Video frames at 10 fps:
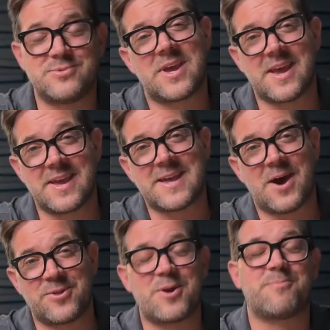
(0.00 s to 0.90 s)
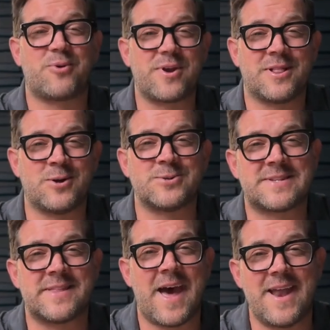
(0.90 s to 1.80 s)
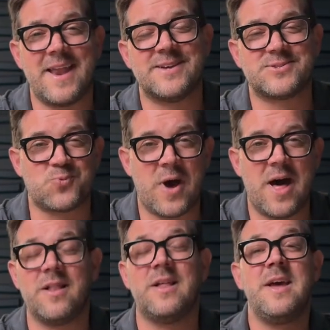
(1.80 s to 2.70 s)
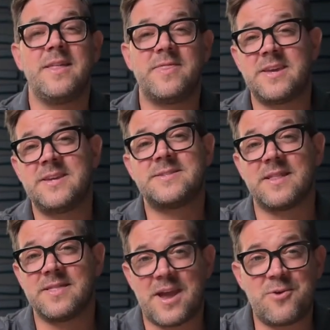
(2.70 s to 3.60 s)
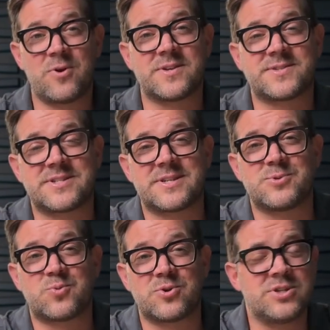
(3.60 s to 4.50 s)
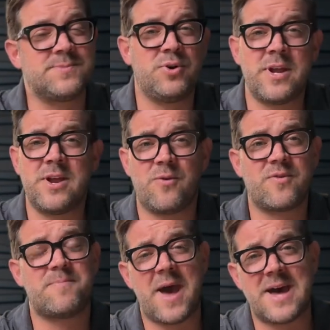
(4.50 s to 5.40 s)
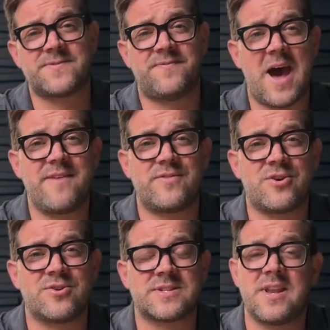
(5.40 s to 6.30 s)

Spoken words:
can get down there pretty close to that as well. These light rail systems were just put in over the past 5 years and